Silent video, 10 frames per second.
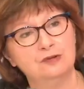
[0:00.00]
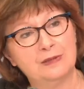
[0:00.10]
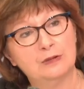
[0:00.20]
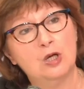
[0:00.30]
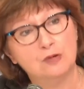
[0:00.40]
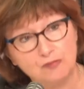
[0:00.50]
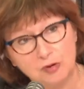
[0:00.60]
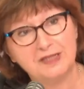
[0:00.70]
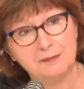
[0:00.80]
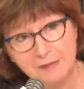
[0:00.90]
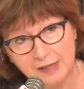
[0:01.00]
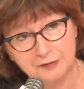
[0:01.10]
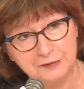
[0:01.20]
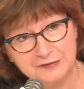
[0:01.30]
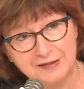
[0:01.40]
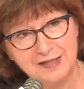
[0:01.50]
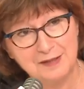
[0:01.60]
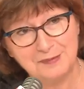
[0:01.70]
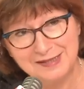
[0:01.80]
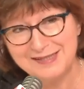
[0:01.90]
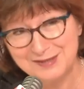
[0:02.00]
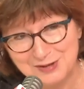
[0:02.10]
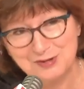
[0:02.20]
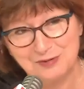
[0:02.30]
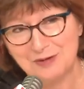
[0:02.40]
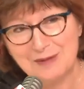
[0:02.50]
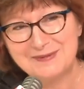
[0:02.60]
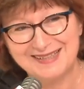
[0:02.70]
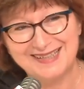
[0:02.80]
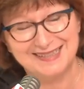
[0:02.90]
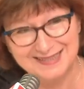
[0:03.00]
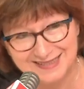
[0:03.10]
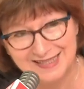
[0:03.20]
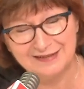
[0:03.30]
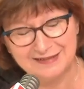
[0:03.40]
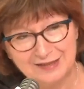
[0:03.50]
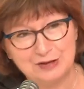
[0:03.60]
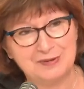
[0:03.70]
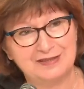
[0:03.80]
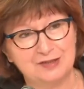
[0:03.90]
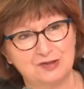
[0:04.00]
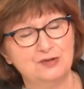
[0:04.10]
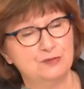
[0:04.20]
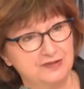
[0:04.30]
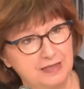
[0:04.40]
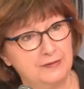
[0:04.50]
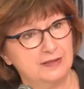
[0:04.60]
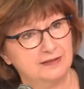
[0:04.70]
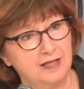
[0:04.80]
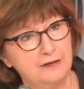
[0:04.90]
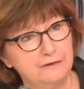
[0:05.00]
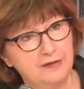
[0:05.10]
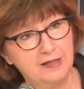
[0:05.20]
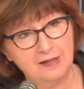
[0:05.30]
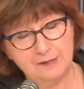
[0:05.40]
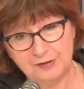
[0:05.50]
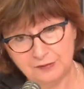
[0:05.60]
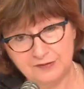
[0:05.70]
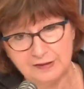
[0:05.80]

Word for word: about Rocky Myers. Mm. Please go to our website and sign the petition to save his life because he